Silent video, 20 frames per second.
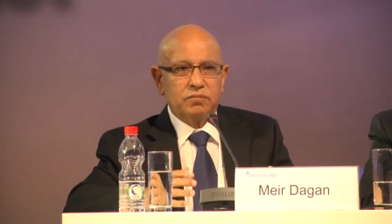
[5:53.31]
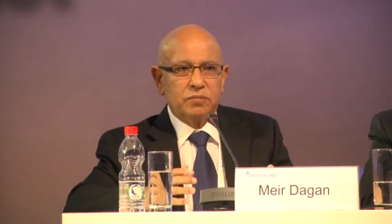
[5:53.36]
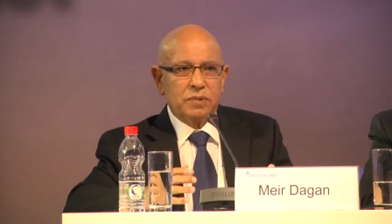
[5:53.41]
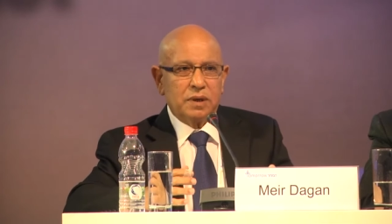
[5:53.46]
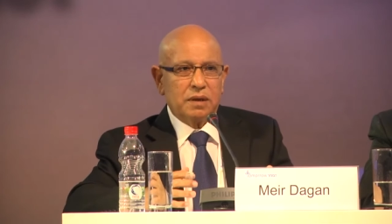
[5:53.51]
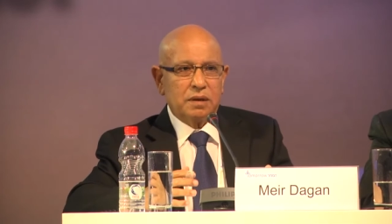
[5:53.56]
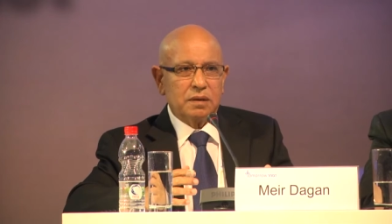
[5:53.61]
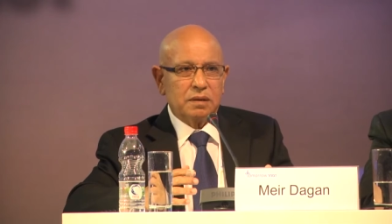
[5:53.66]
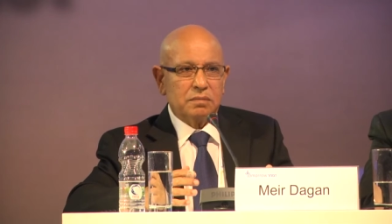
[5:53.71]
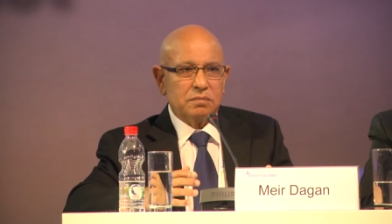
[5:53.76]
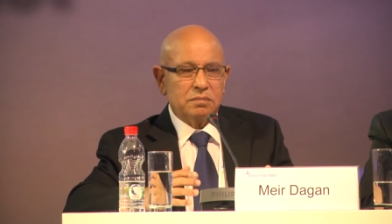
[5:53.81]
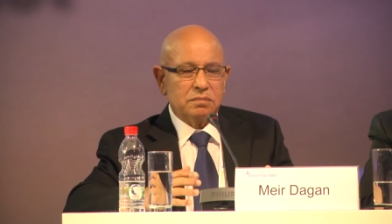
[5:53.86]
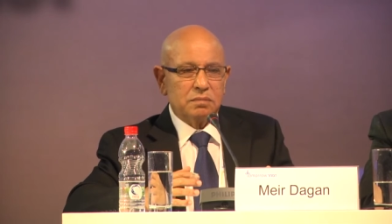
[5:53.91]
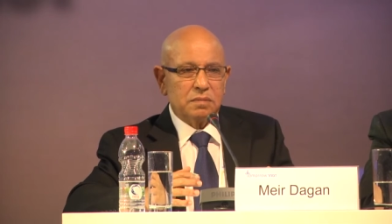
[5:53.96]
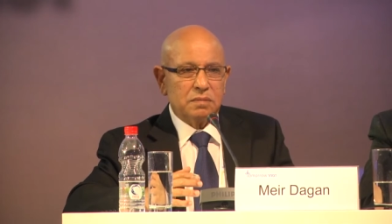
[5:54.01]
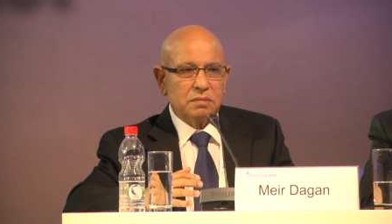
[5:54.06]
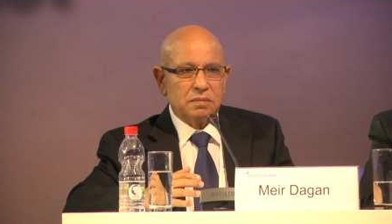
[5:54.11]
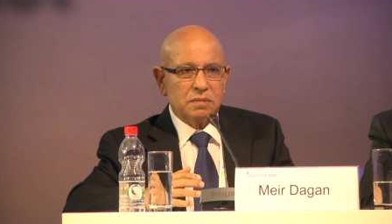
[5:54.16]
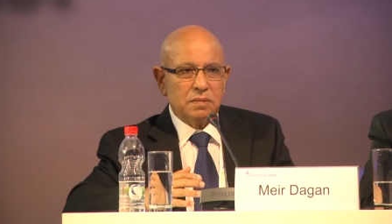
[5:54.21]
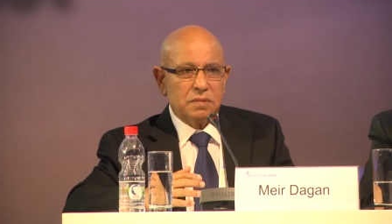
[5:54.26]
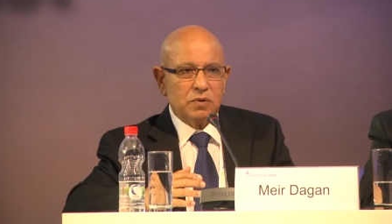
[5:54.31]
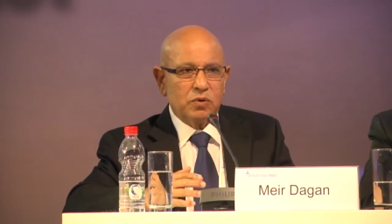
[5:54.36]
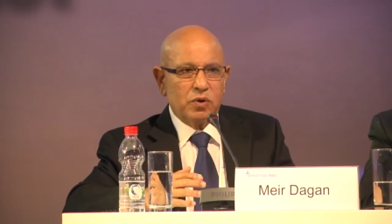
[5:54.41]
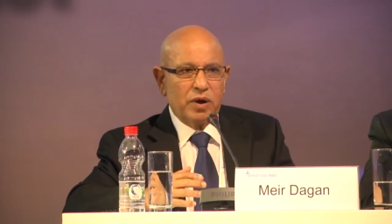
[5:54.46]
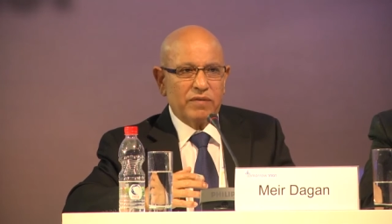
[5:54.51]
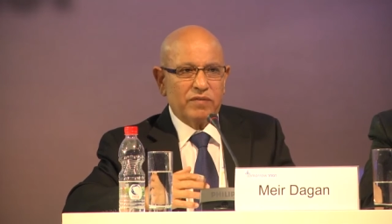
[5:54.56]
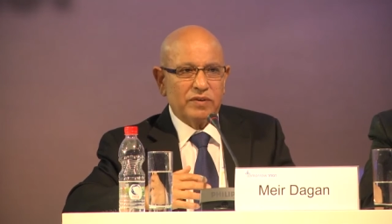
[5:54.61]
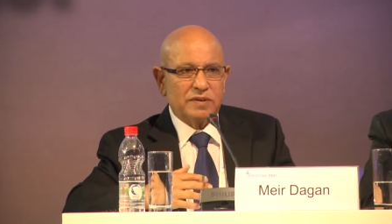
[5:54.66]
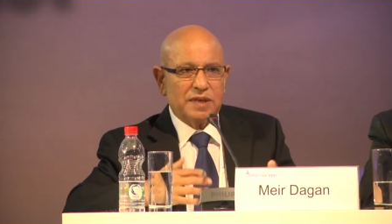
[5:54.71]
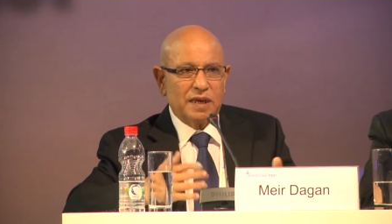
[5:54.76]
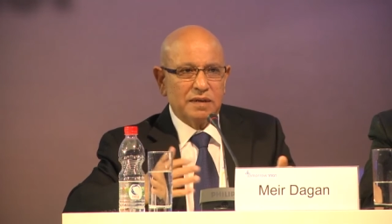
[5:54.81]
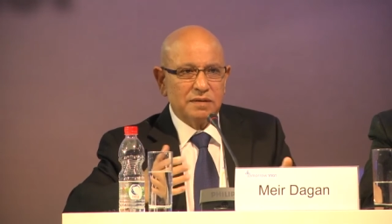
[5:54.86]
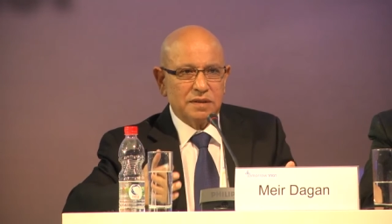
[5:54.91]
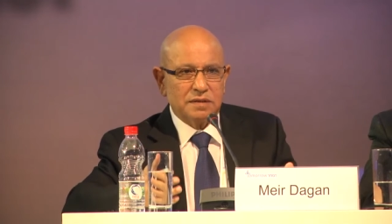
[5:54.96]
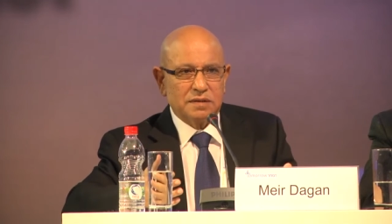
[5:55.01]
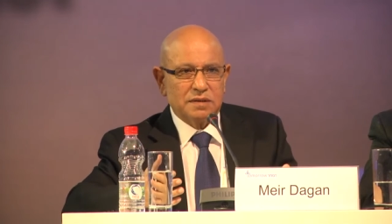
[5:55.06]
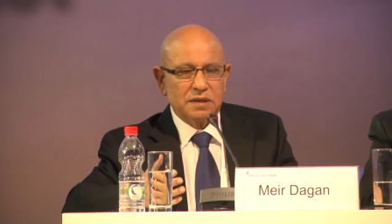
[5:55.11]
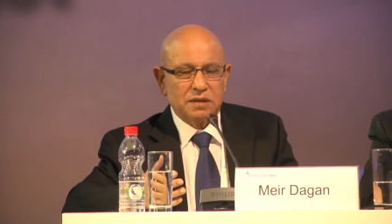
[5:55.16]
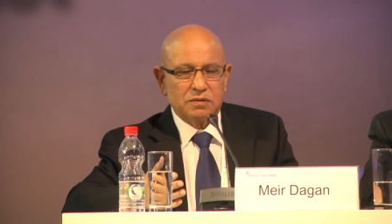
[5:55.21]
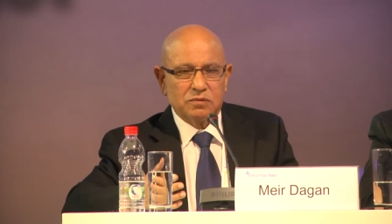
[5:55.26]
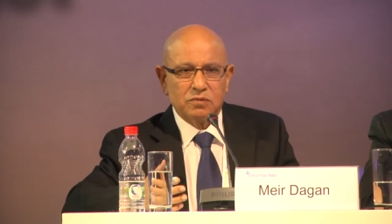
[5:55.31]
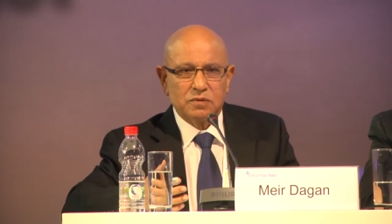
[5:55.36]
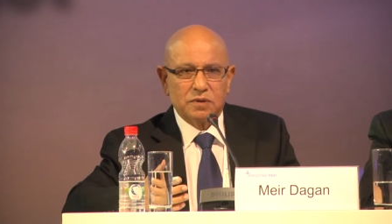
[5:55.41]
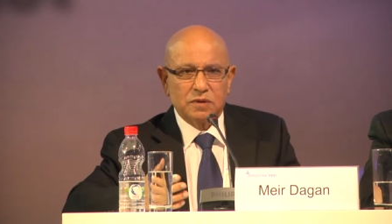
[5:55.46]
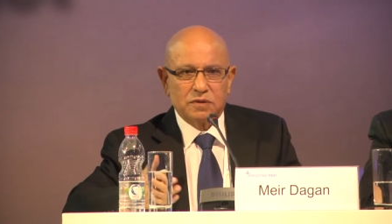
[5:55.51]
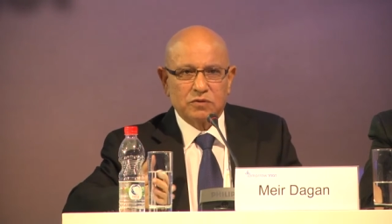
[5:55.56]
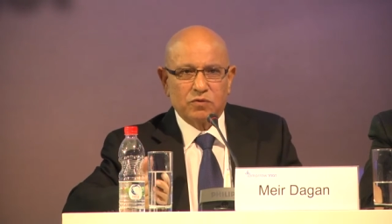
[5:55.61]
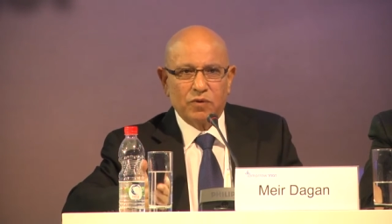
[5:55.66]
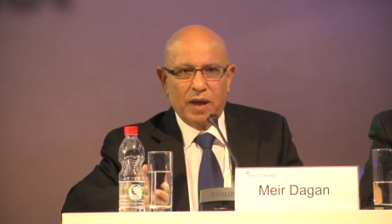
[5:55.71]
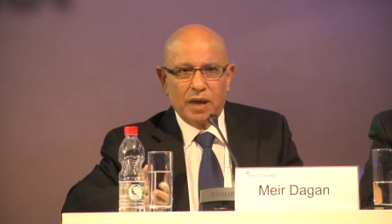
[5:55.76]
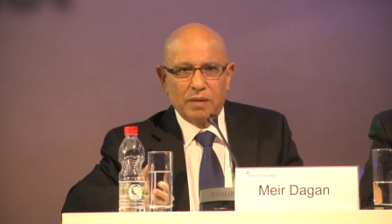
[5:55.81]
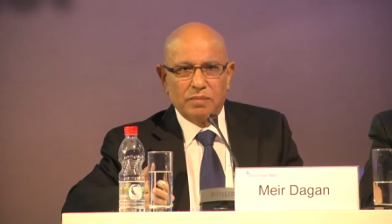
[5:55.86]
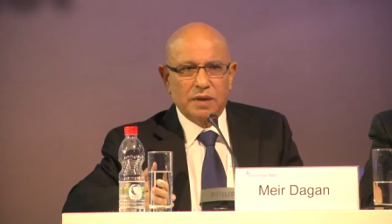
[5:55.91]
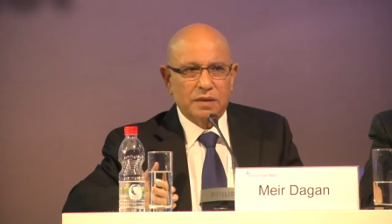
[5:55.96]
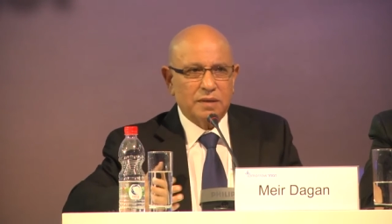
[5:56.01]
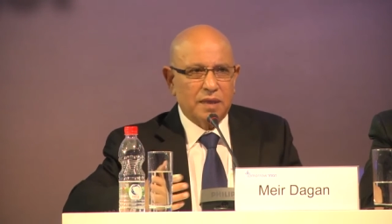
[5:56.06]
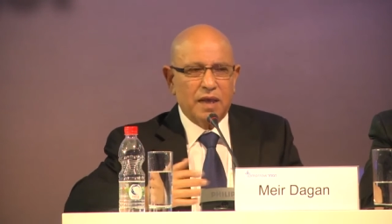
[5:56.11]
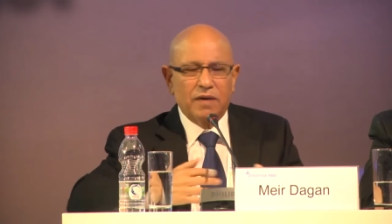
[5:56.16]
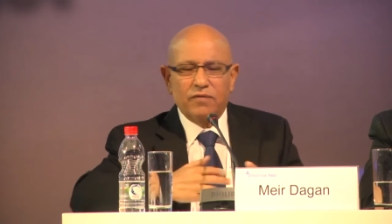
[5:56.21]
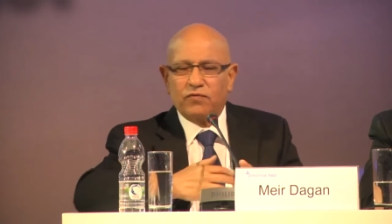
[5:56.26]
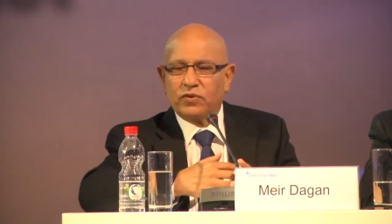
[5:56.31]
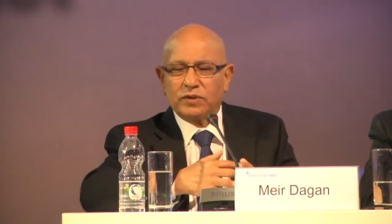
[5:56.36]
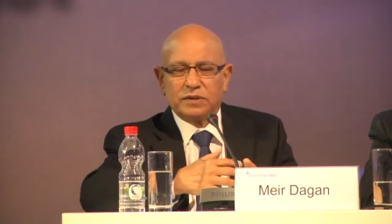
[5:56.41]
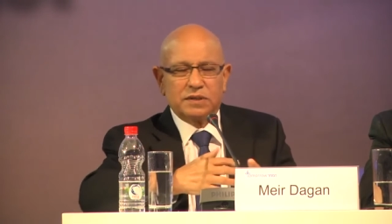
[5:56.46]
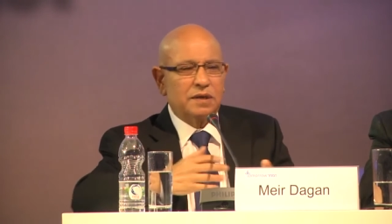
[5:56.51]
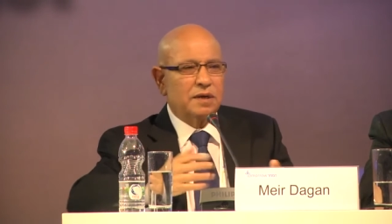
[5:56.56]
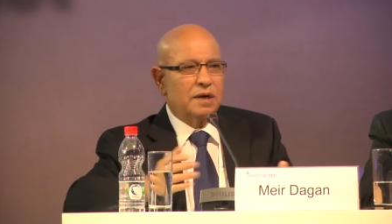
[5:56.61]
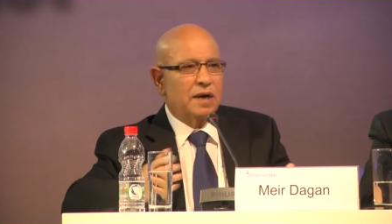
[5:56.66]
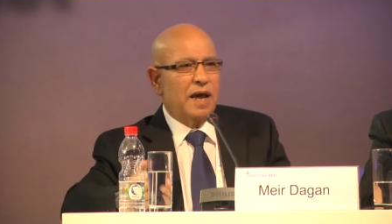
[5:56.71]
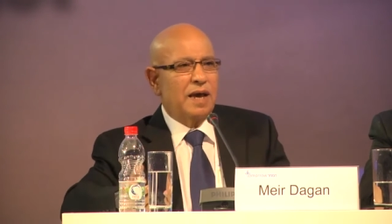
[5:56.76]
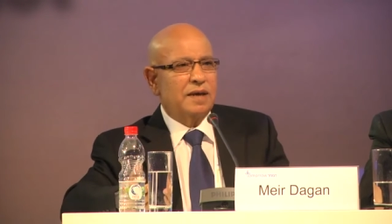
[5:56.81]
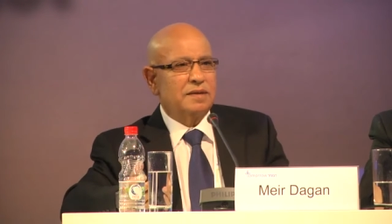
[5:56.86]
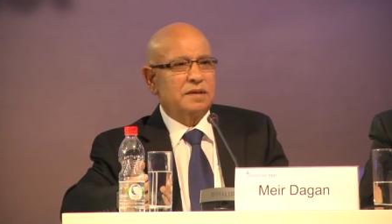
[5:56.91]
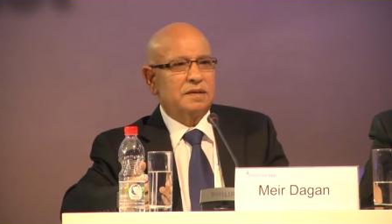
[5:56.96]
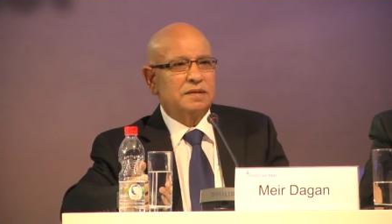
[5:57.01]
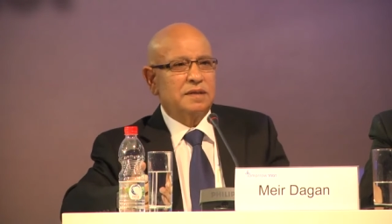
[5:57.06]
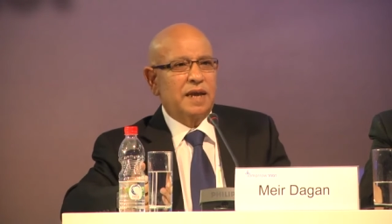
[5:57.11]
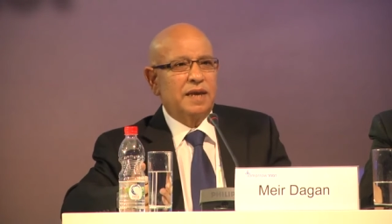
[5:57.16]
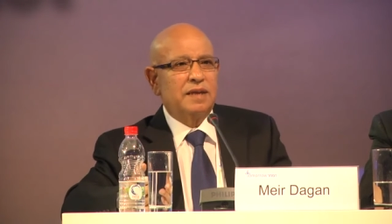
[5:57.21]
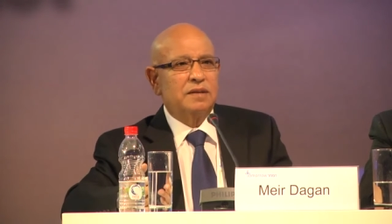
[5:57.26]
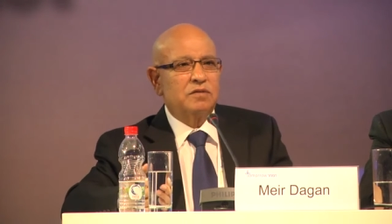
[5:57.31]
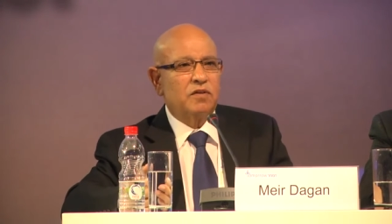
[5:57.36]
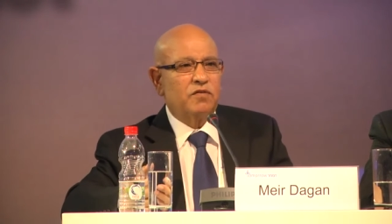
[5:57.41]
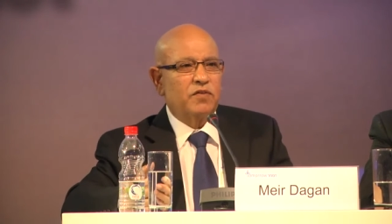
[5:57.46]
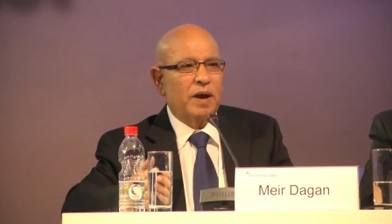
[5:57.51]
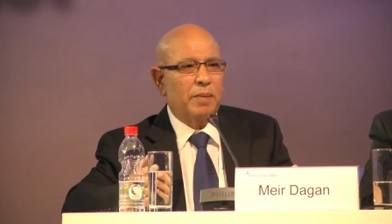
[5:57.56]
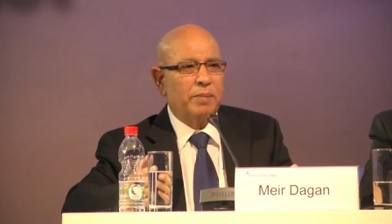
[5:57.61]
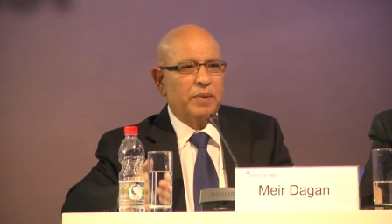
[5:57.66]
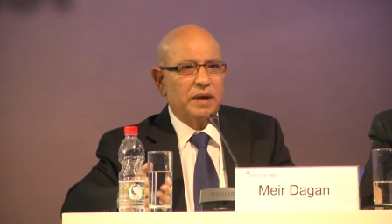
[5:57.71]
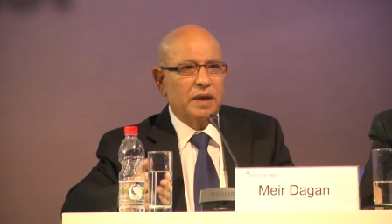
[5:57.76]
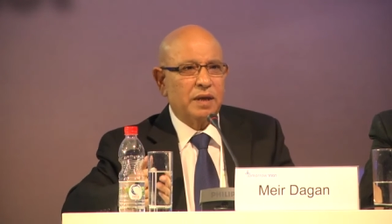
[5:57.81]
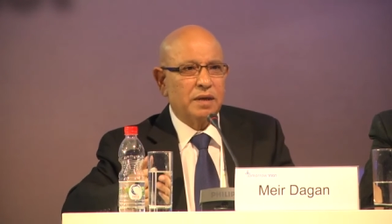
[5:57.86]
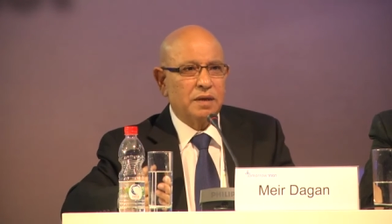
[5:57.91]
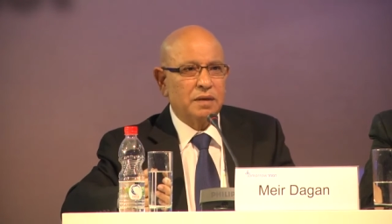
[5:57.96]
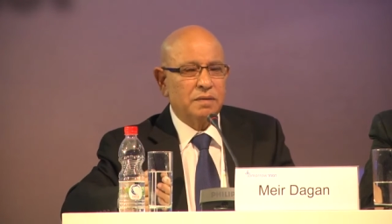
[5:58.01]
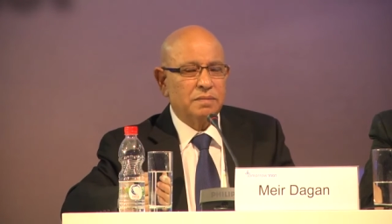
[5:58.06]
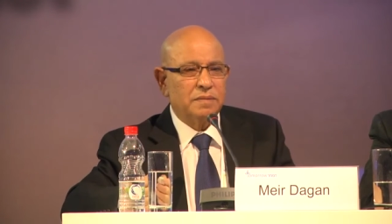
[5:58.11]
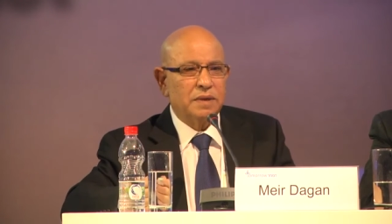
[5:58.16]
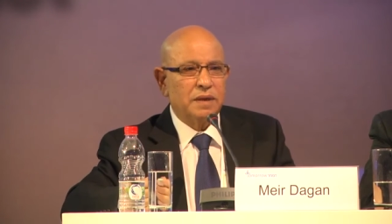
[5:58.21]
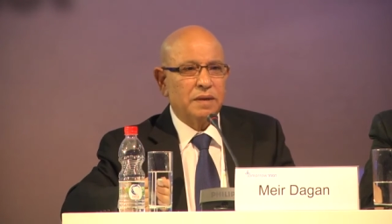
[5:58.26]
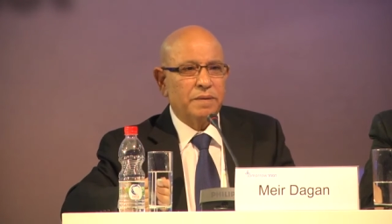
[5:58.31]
you have a tendency to describe that everything lies in the hand of Khamenei,